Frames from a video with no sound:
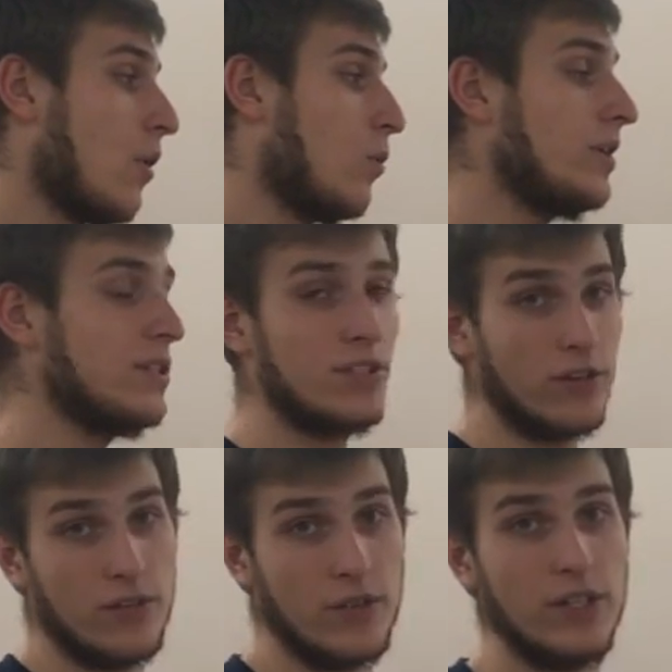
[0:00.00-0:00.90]
When
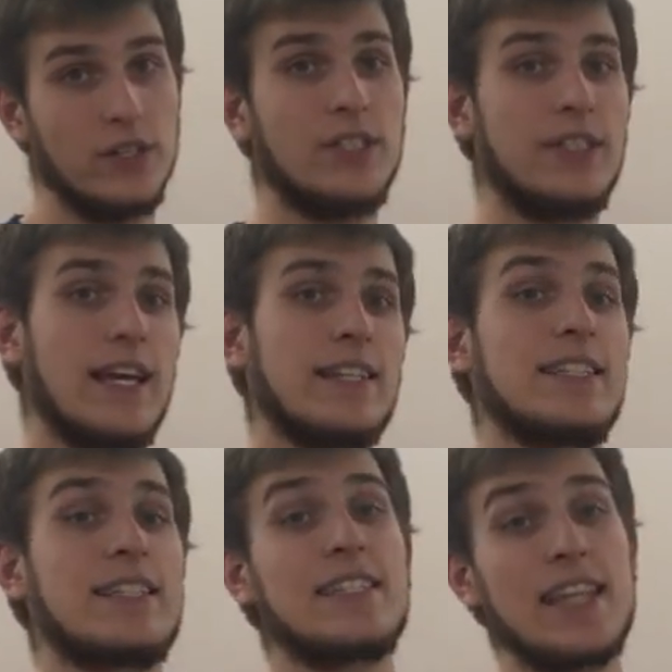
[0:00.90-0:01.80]
server detects
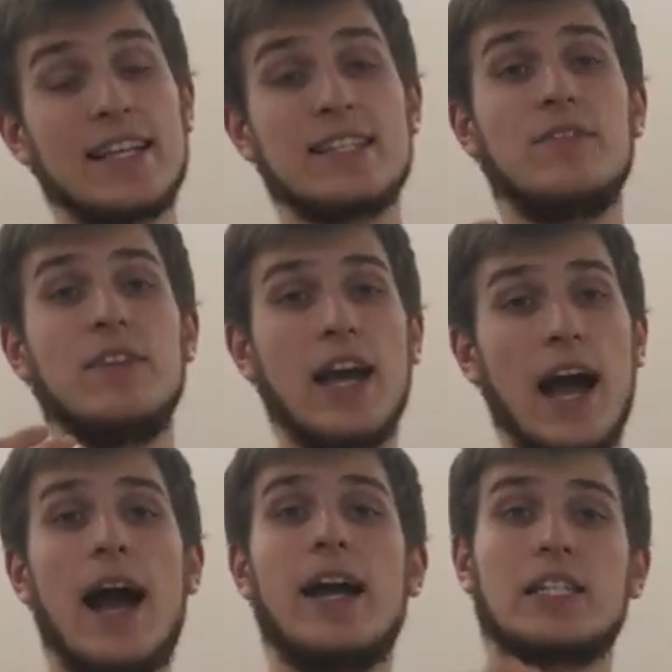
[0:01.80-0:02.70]
excessively
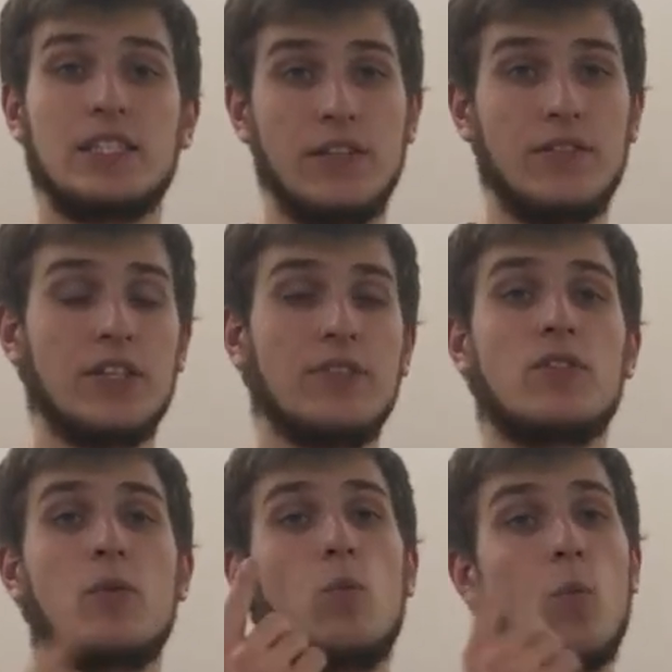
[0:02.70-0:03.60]
high activity
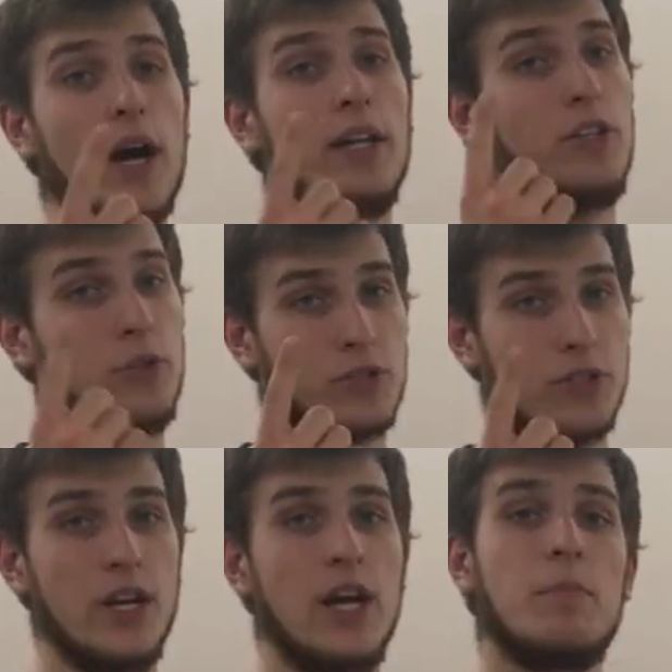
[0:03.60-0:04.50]
from one
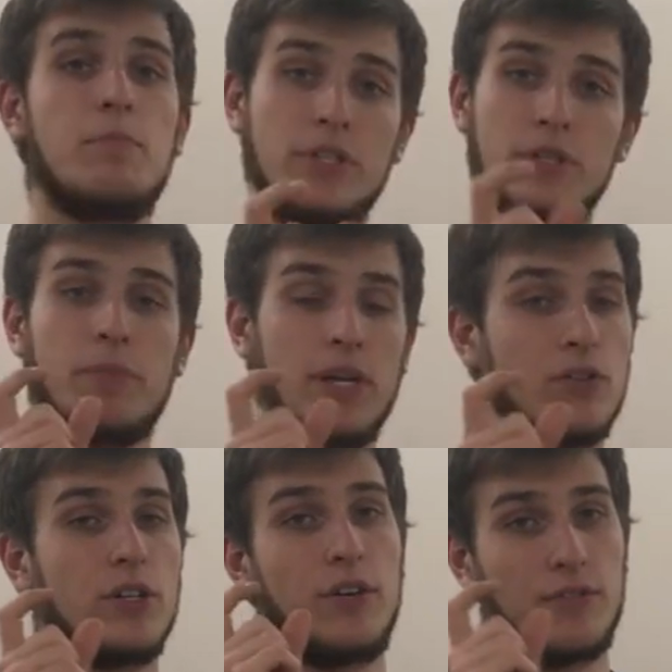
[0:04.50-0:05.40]
user per
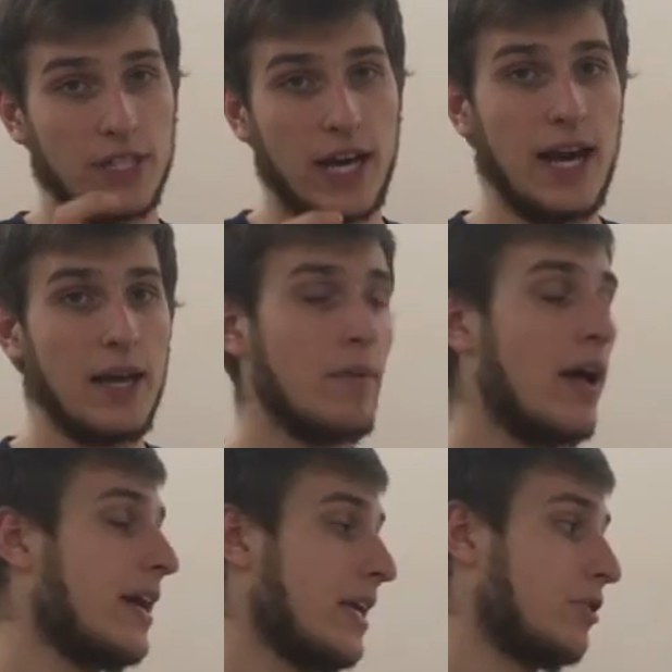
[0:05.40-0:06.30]
period of time,
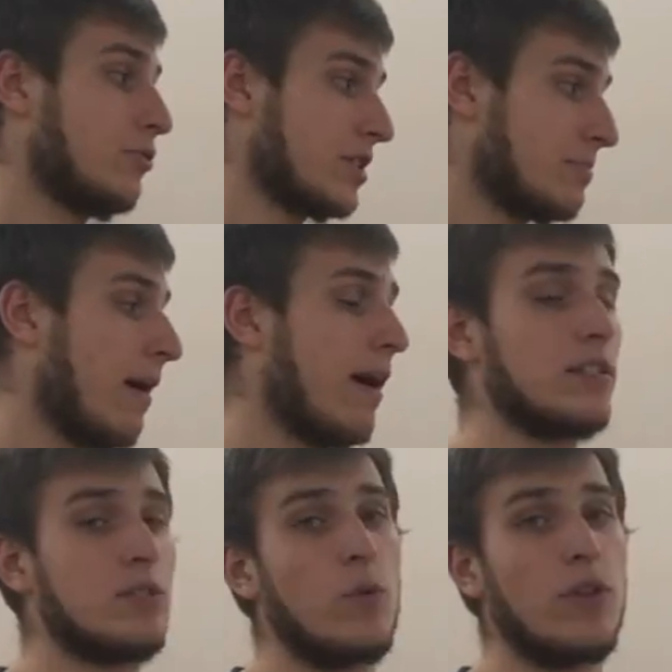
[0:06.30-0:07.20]
it
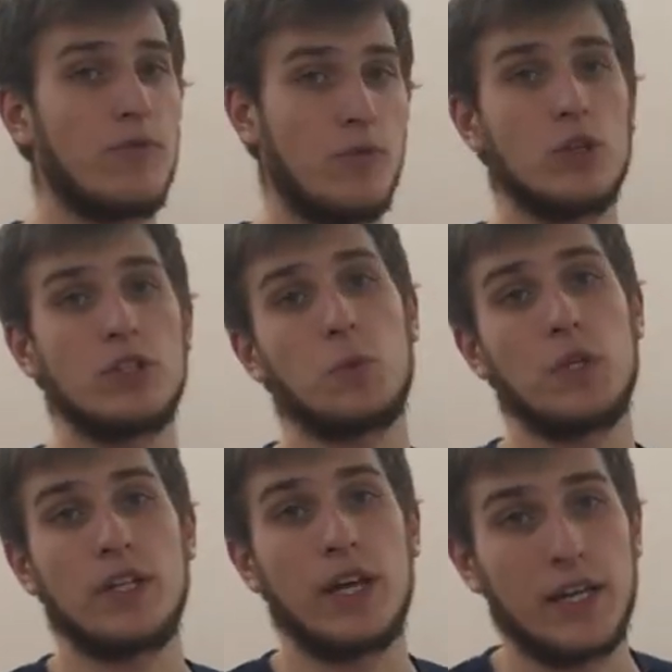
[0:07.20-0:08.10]
responds with
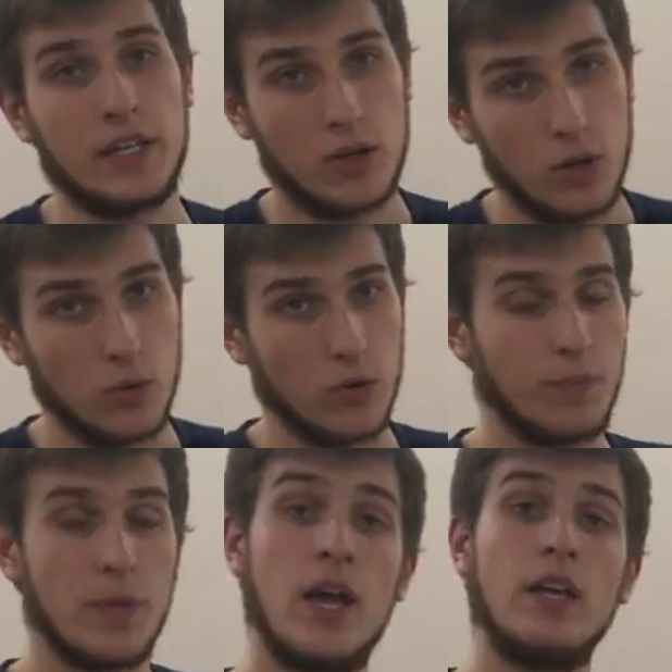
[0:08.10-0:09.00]
429 code.
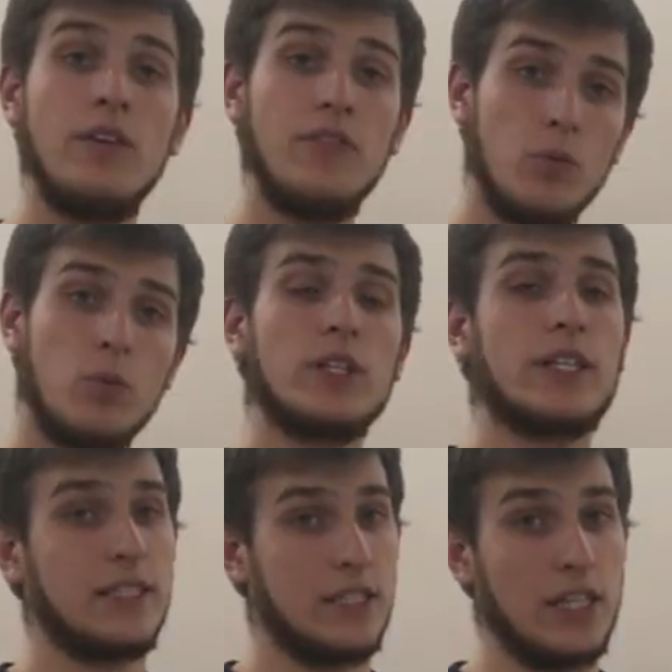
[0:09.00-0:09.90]
If you want
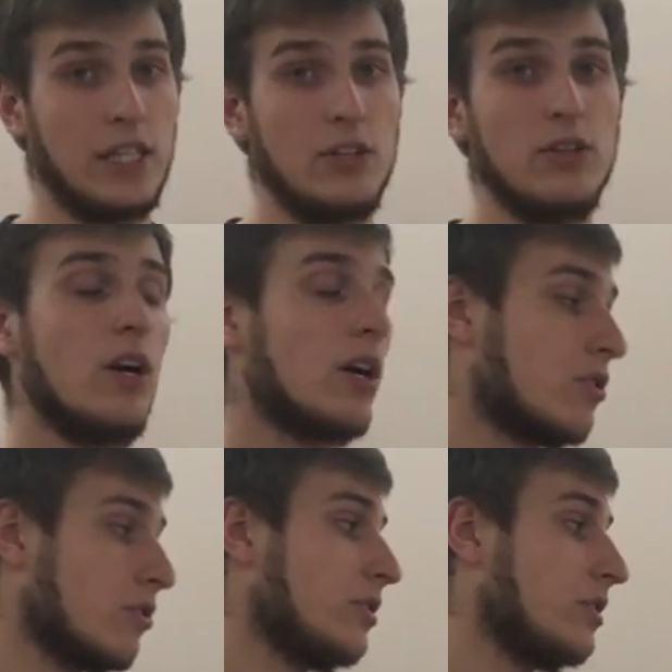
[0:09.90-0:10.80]
continue
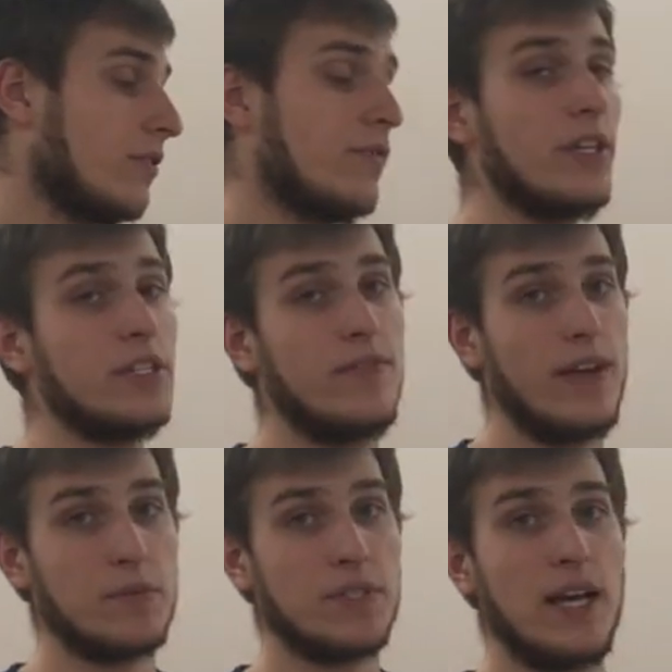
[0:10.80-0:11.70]
crawling of this
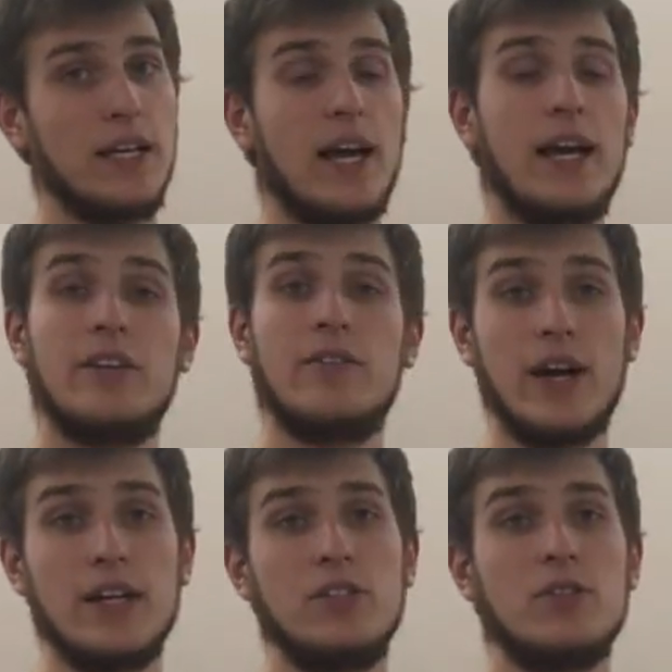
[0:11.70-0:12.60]
website, I
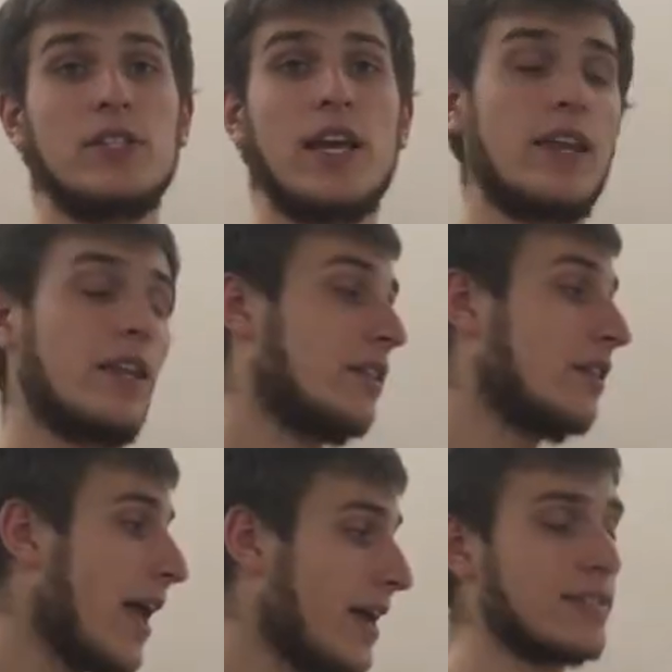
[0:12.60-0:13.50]
advise you setting
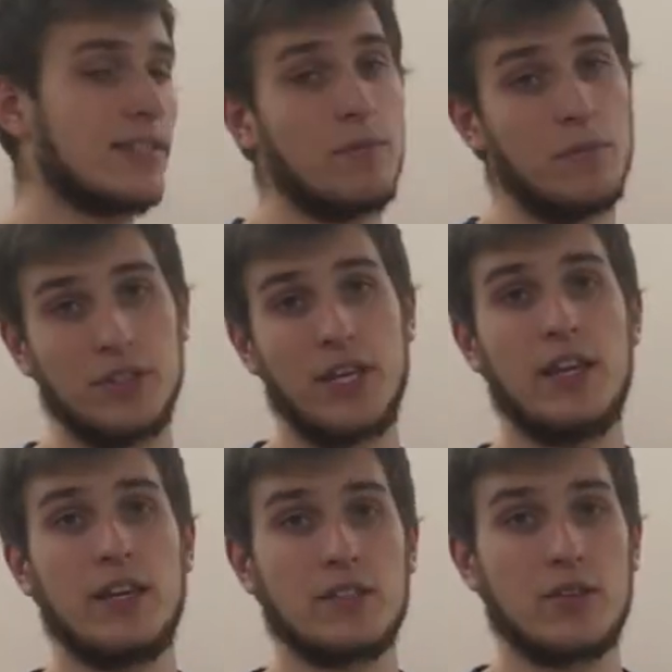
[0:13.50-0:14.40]
less
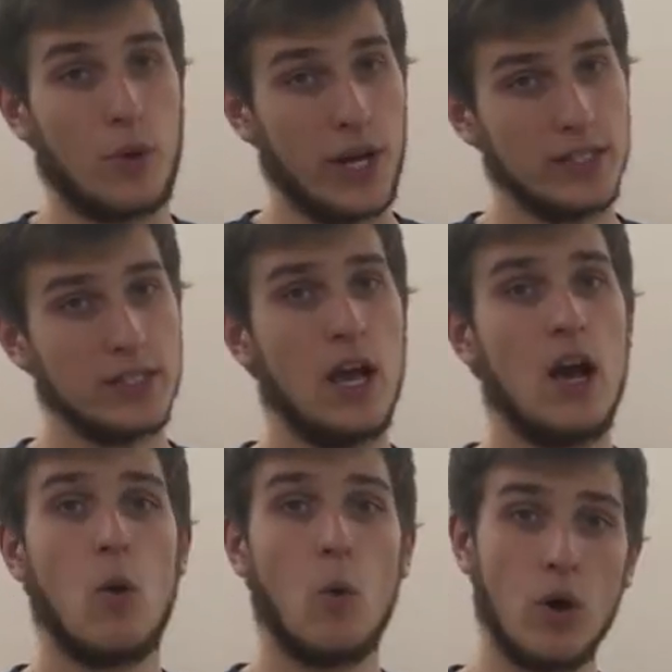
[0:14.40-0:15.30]
simultaneous threads
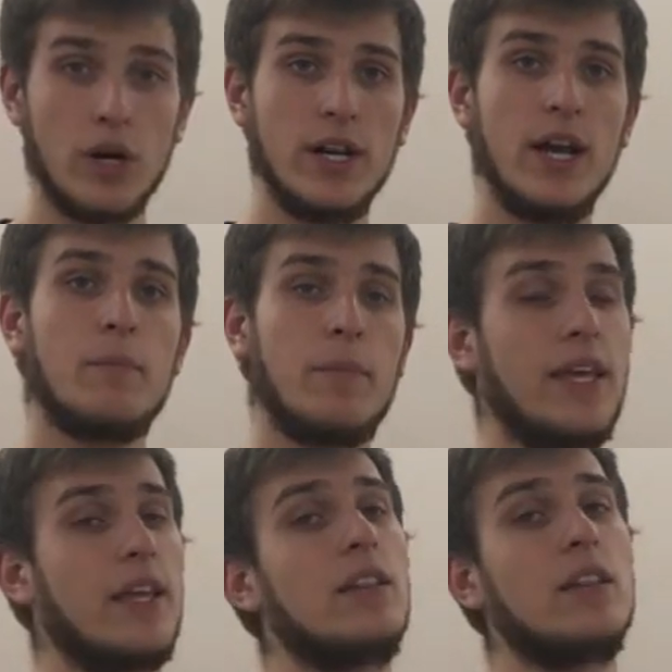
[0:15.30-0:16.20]
or
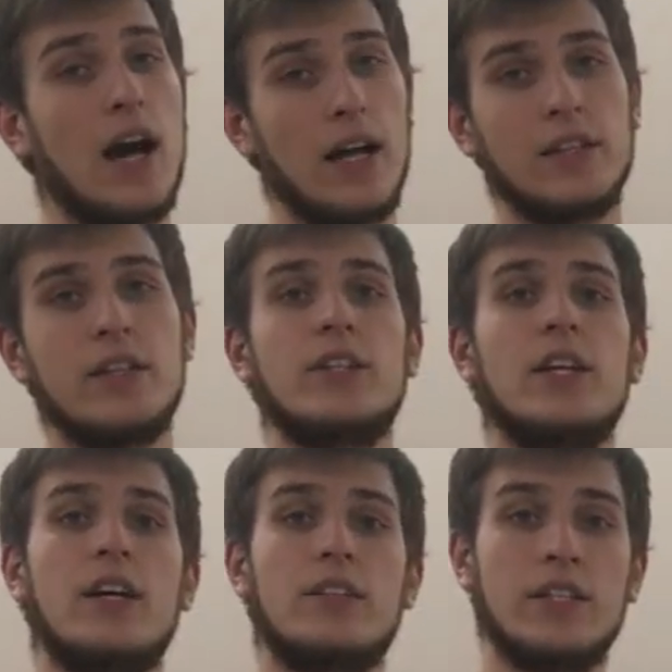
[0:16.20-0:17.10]
making longer
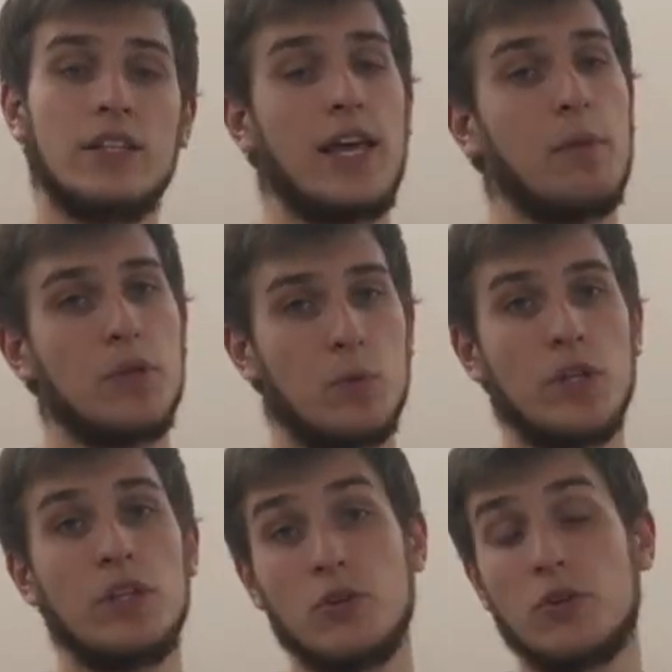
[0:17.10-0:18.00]
delay
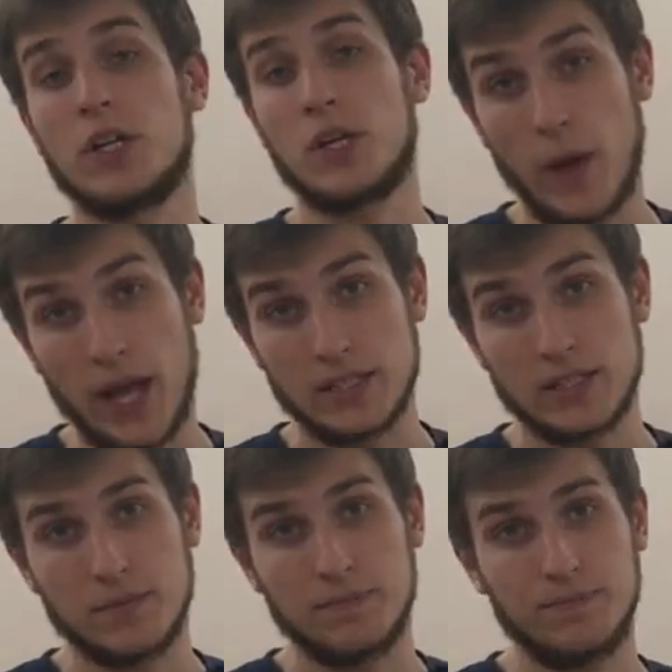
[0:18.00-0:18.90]
between your
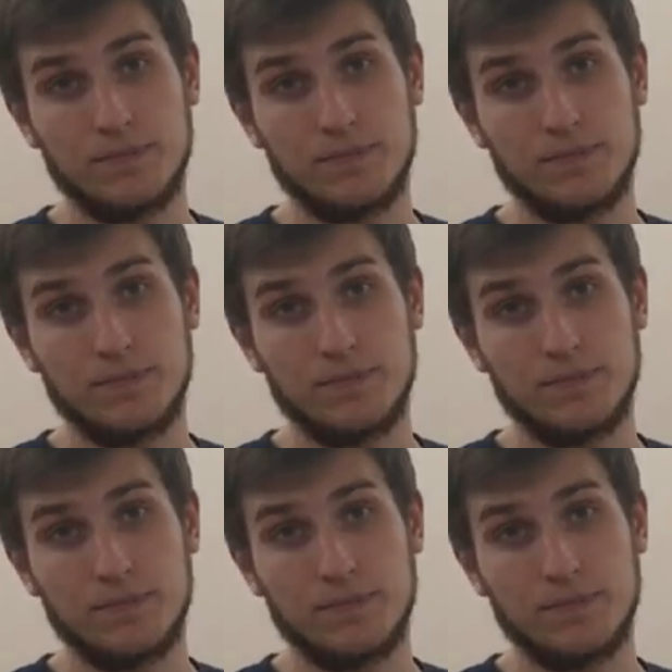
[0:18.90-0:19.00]
requests.